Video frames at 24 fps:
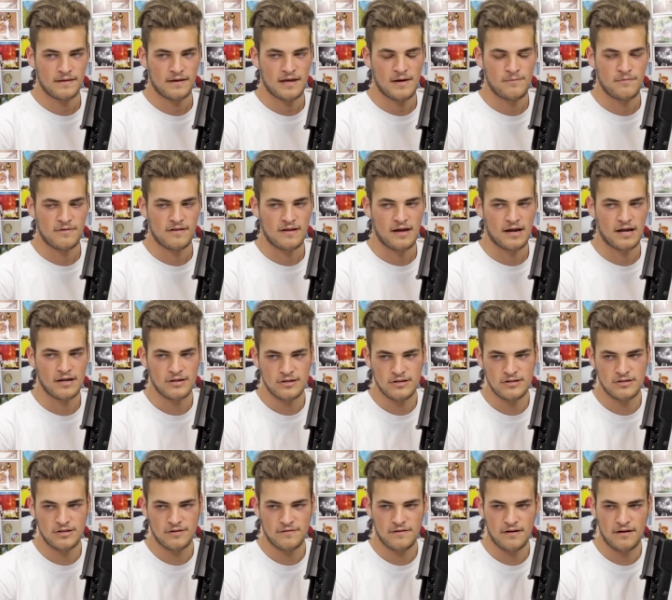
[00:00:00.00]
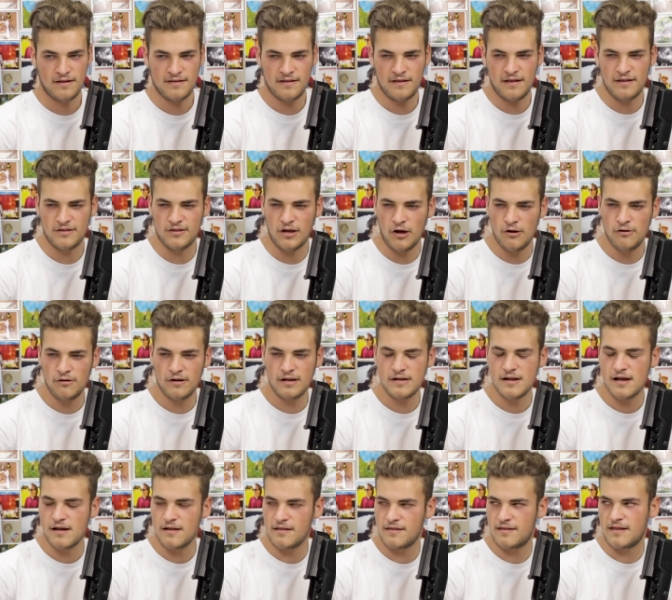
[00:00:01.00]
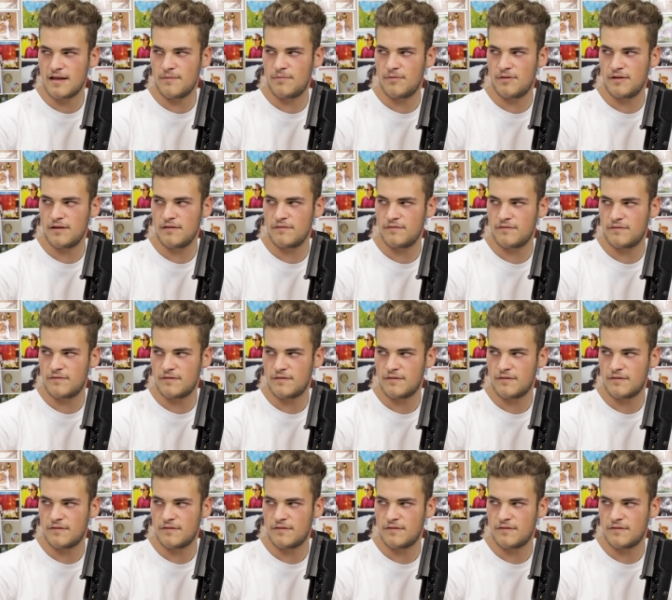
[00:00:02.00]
and was like, "Can you do the? Is it a toga dance? I believe.